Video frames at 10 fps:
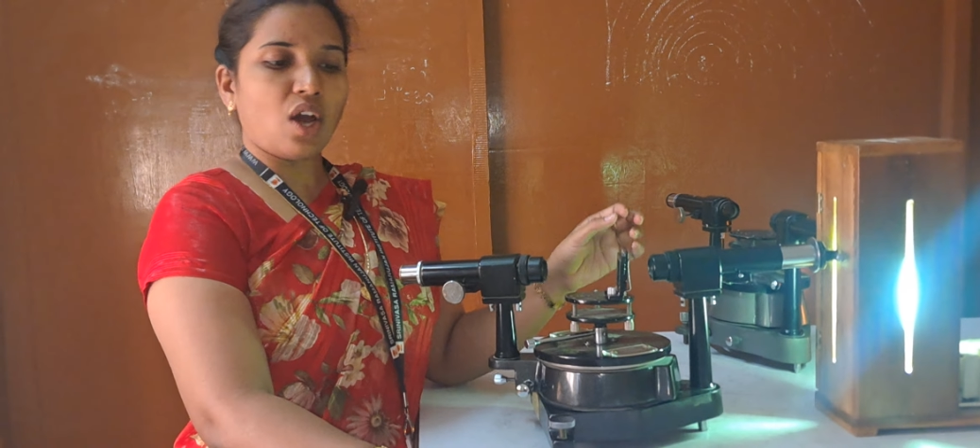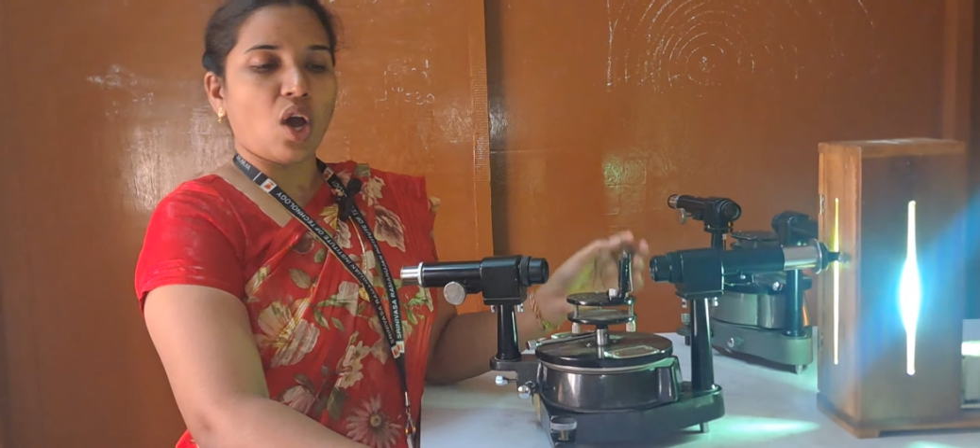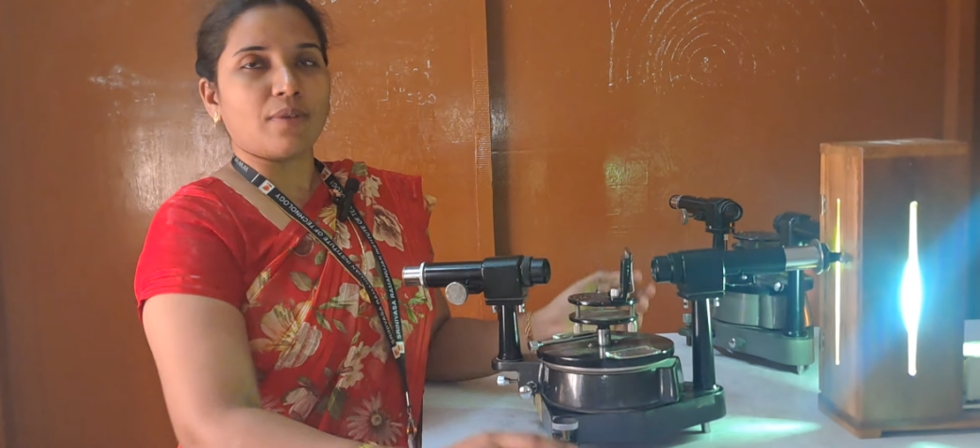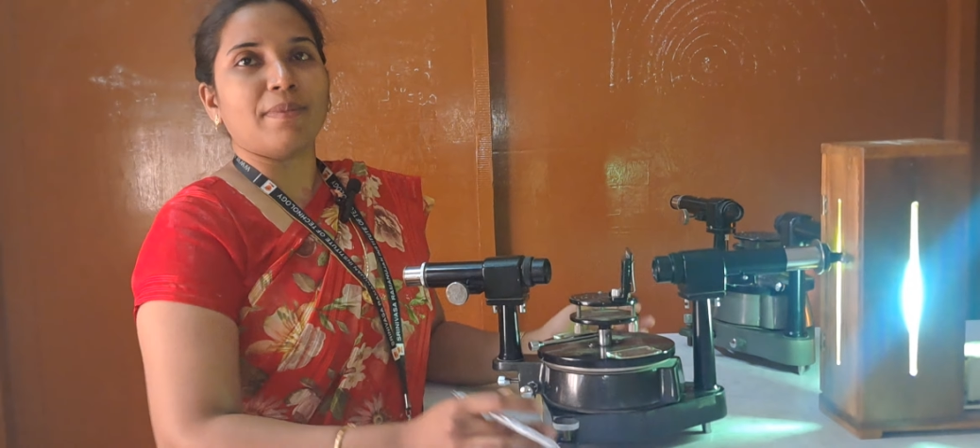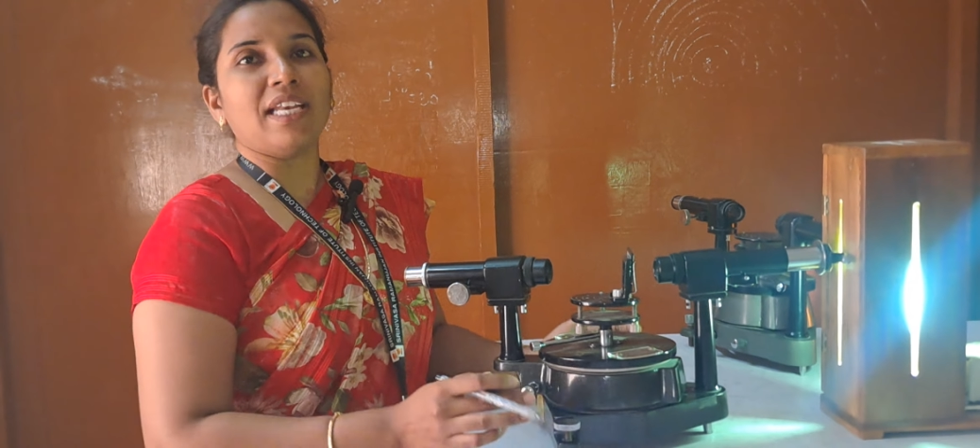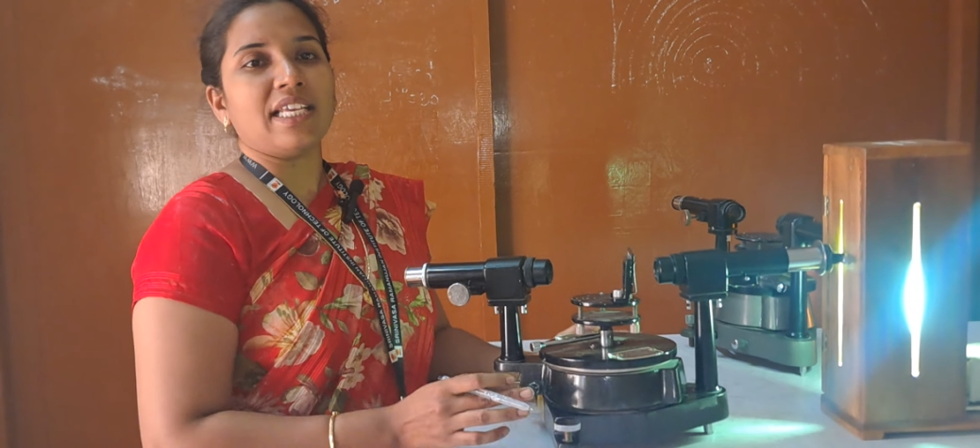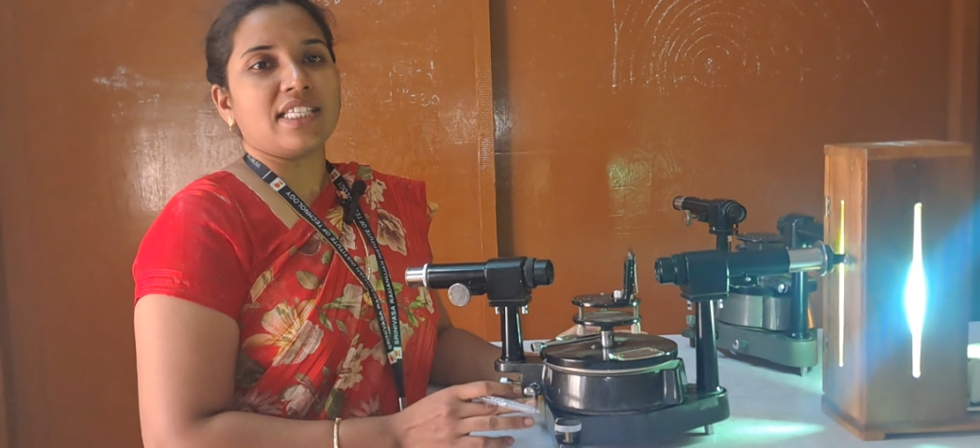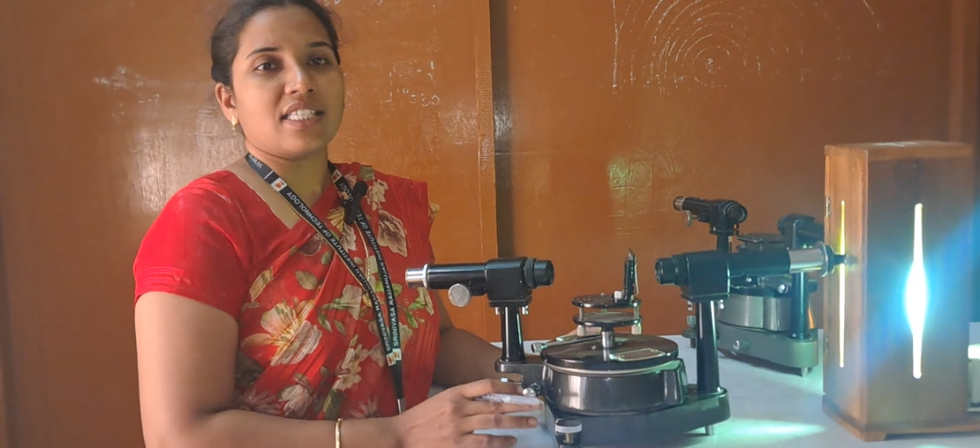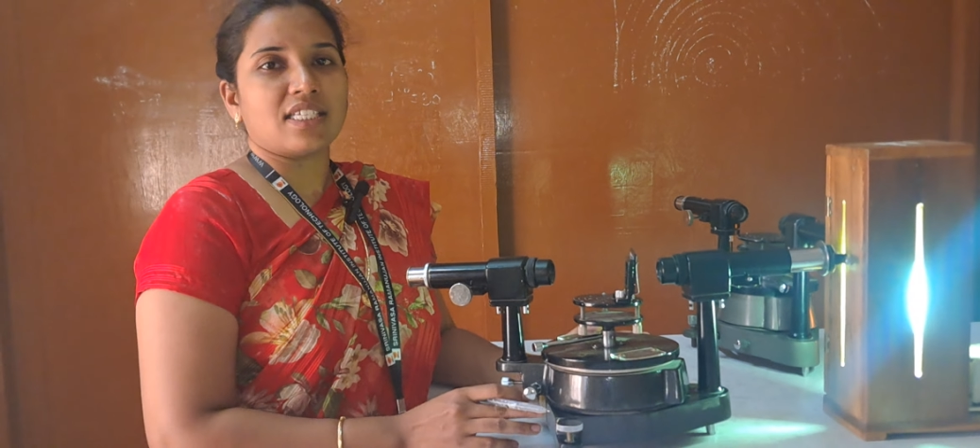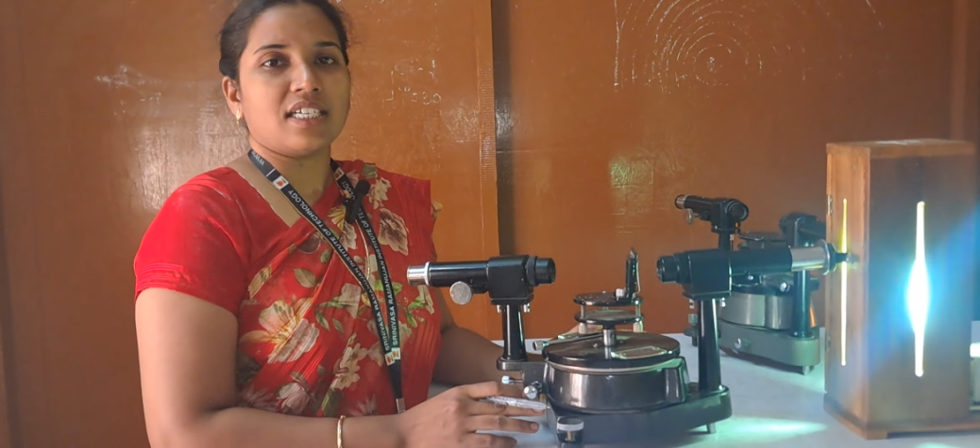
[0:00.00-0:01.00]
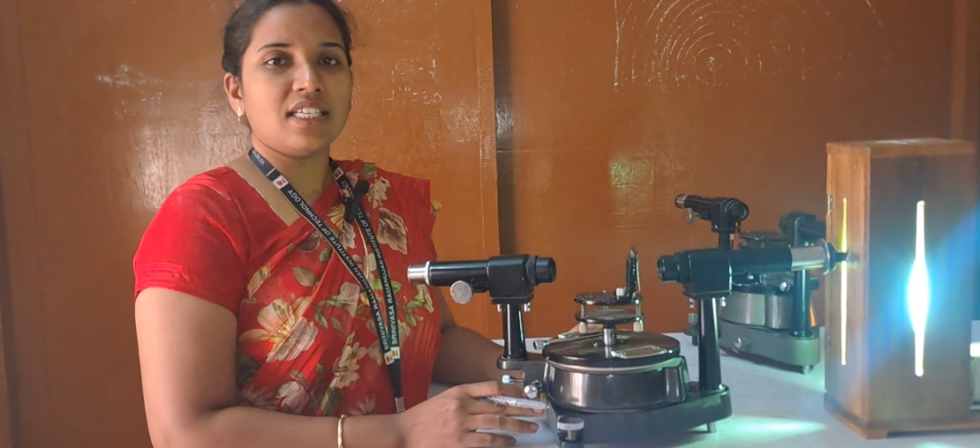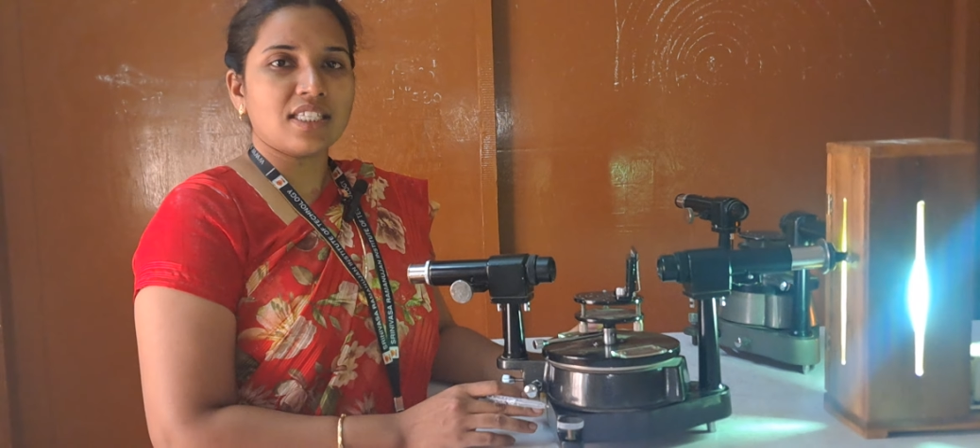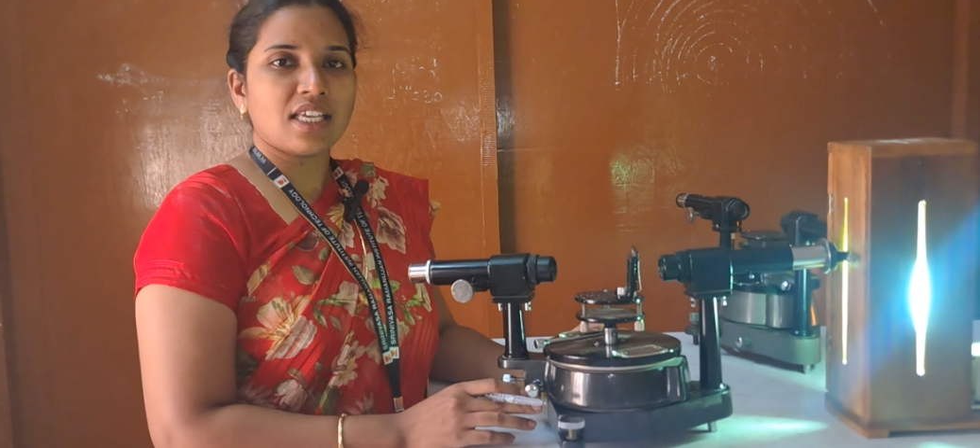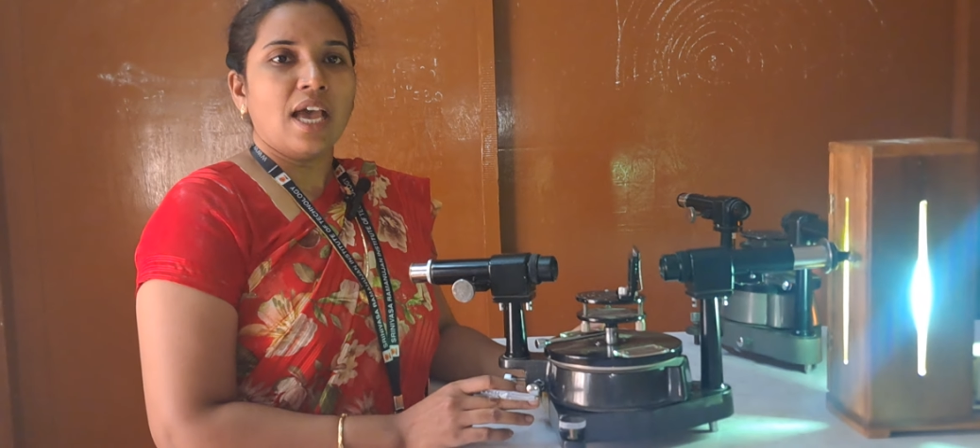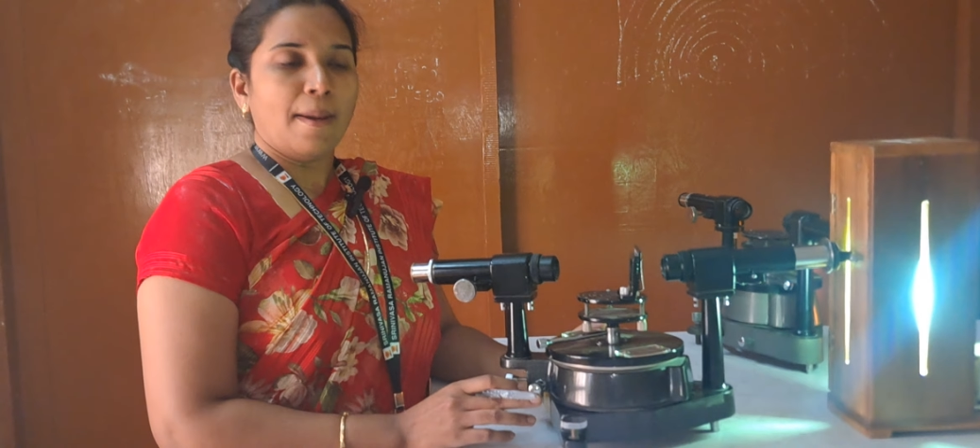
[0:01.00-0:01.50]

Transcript: normal incidence